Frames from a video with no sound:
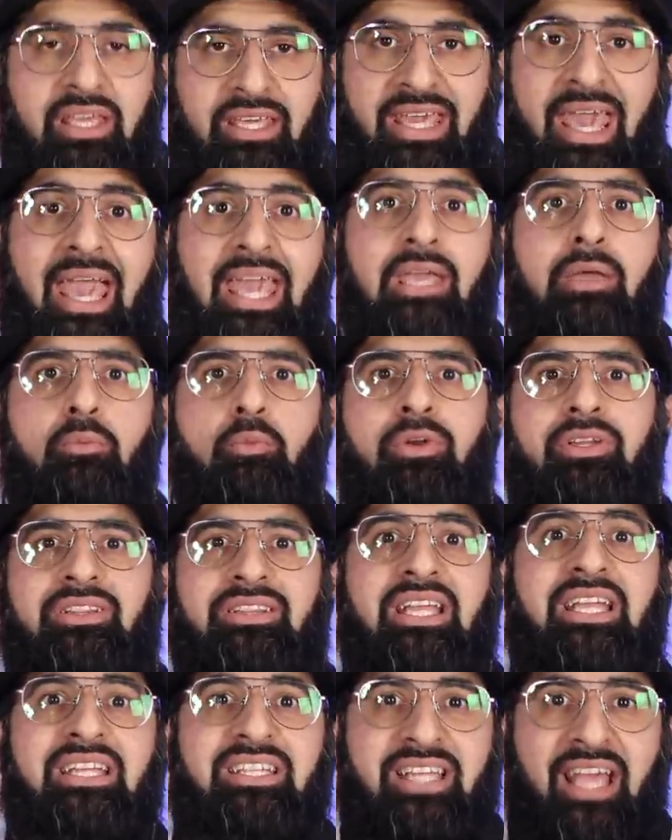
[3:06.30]
It came
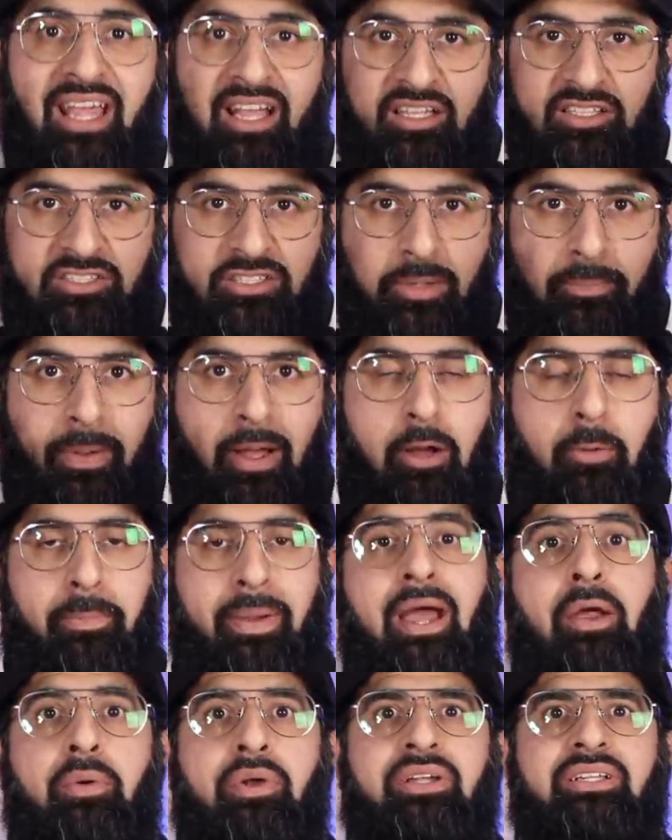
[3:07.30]
with details about
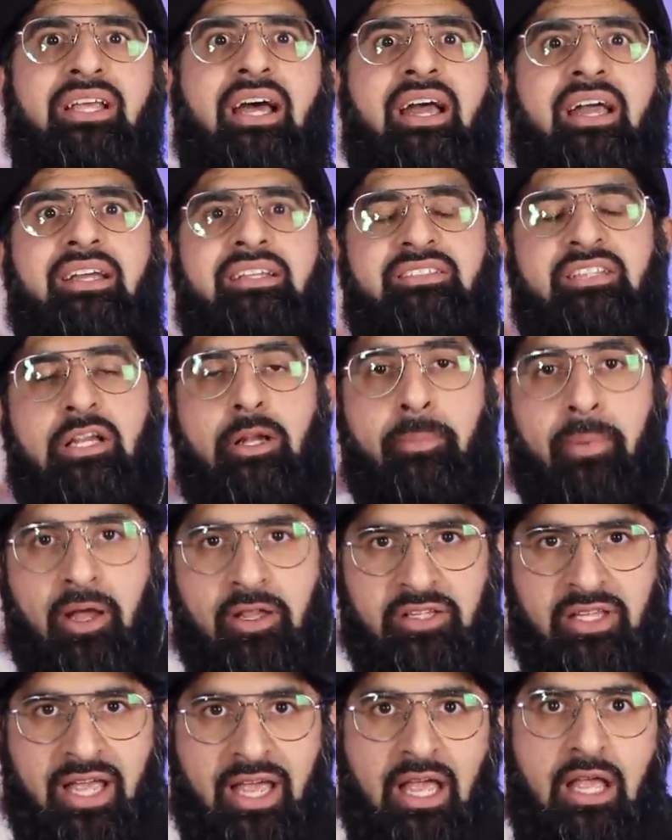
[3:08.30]
paradise and
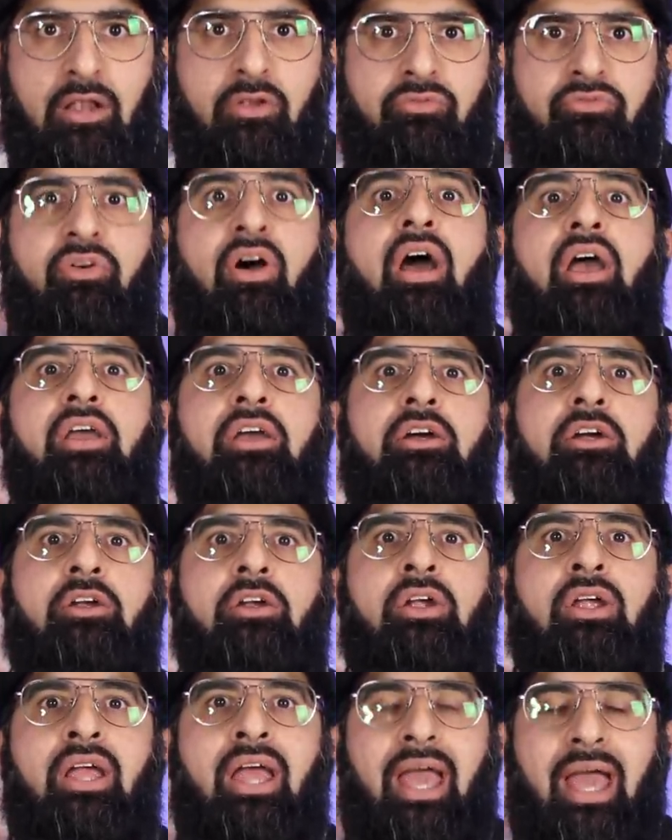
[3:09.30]
about the
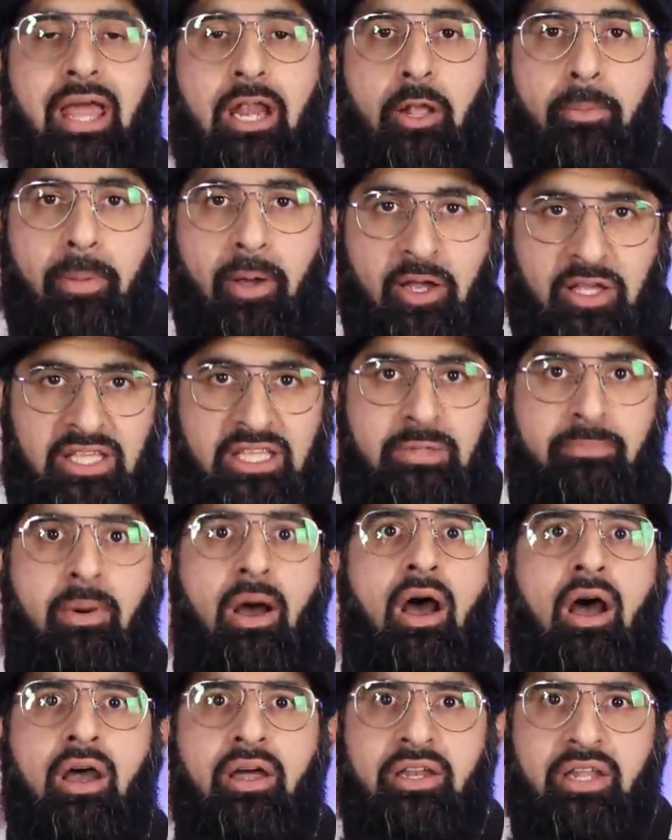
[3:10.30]
hellfire and about
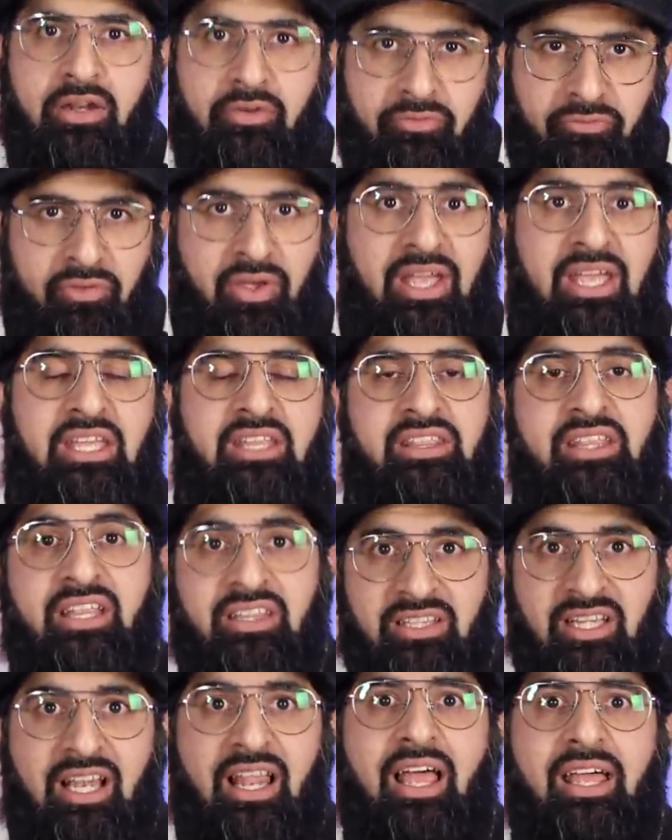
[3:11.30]
Iman and faith
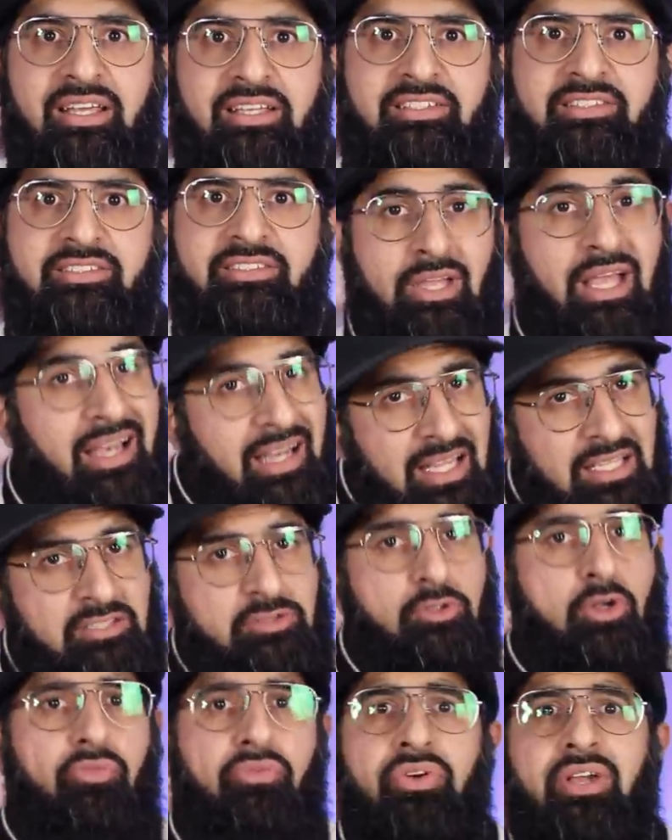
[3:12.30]
and the likes. And
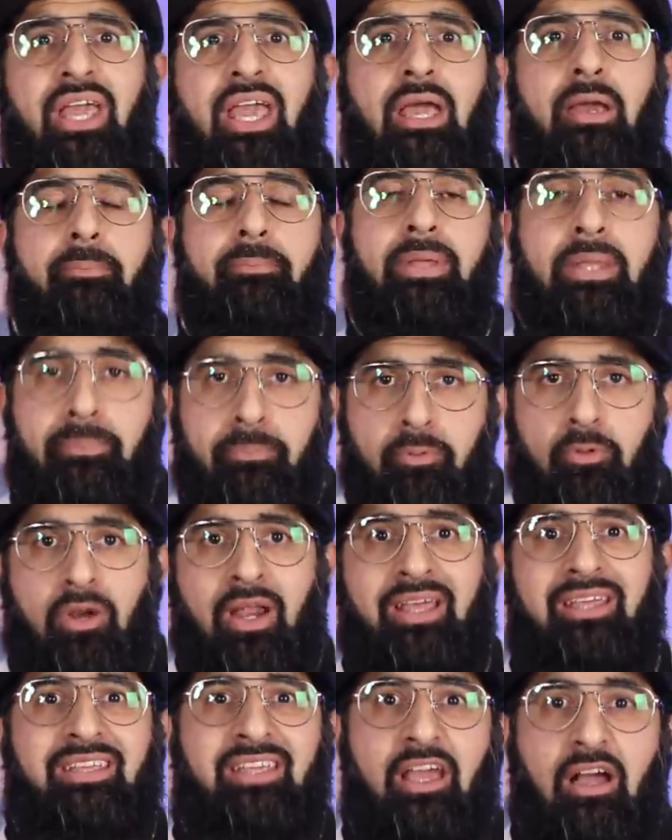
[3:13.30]
let's not forget, people
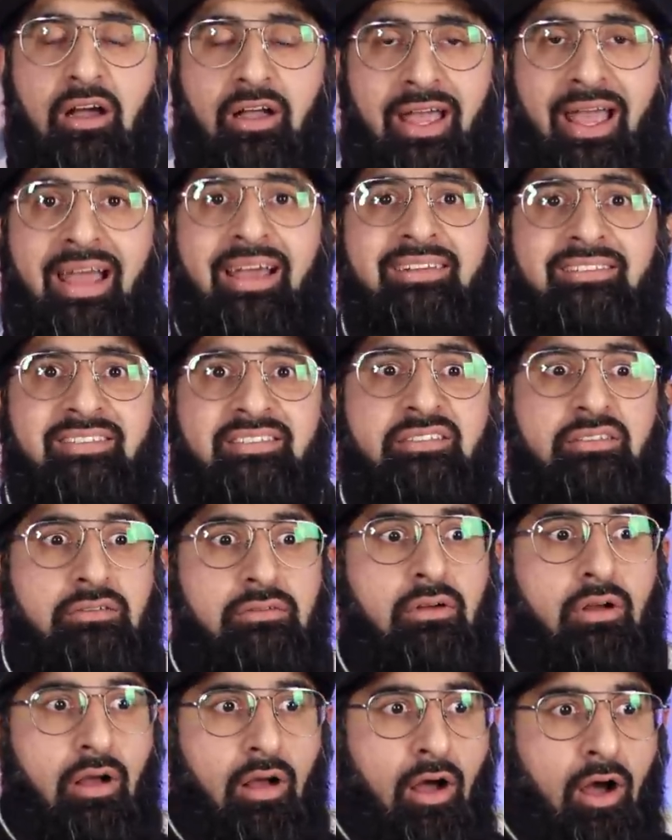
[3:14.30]
like Young Adz
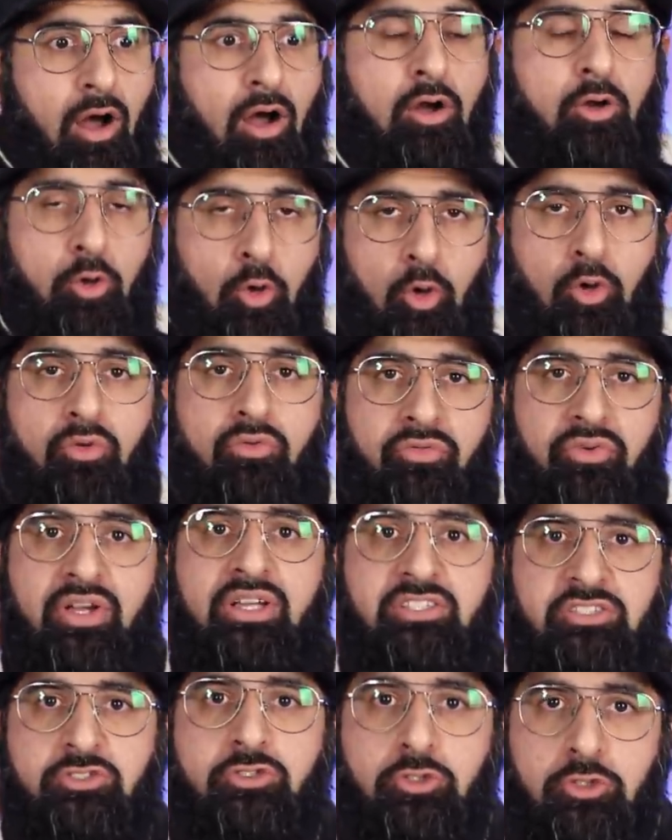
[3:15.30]
are
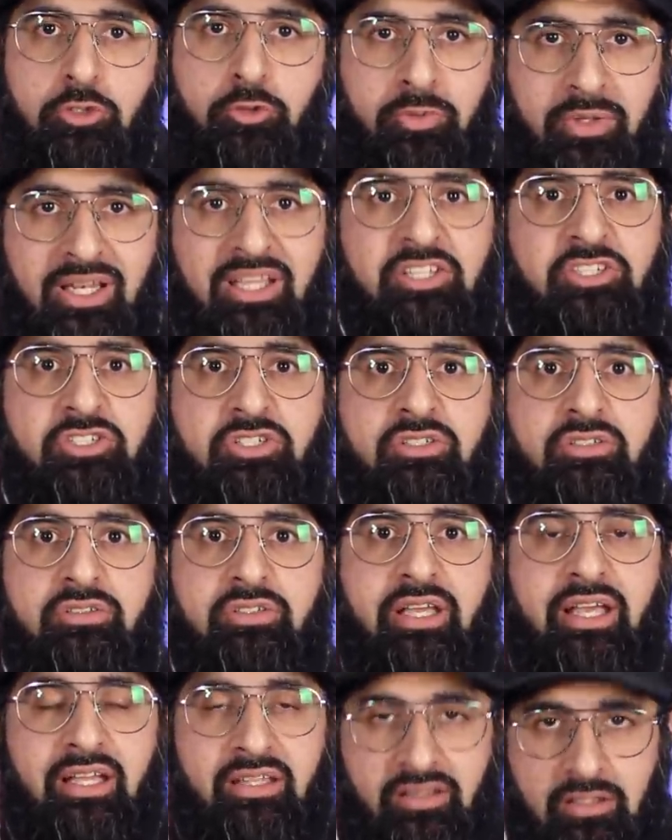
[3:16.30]
converts to the religion,
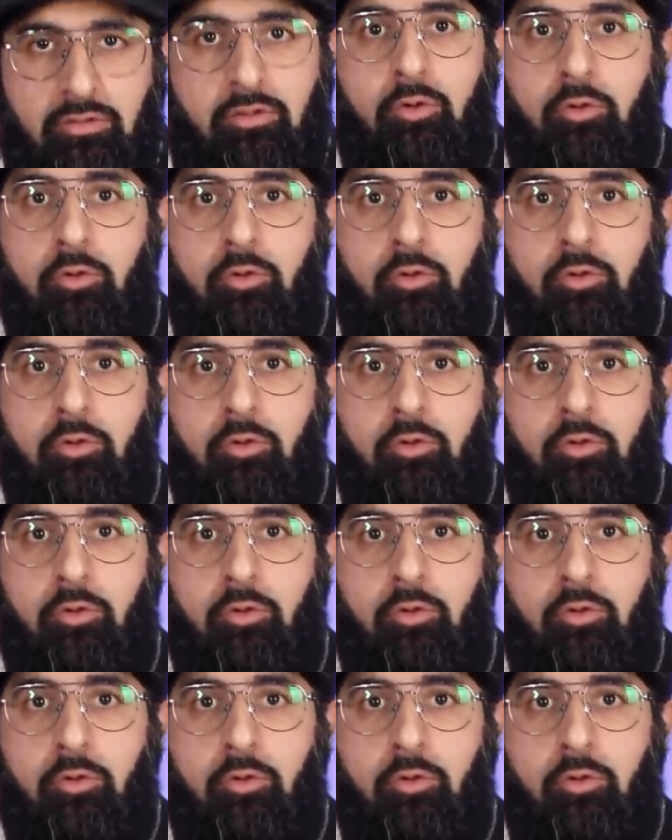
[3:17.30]
yet, yeah?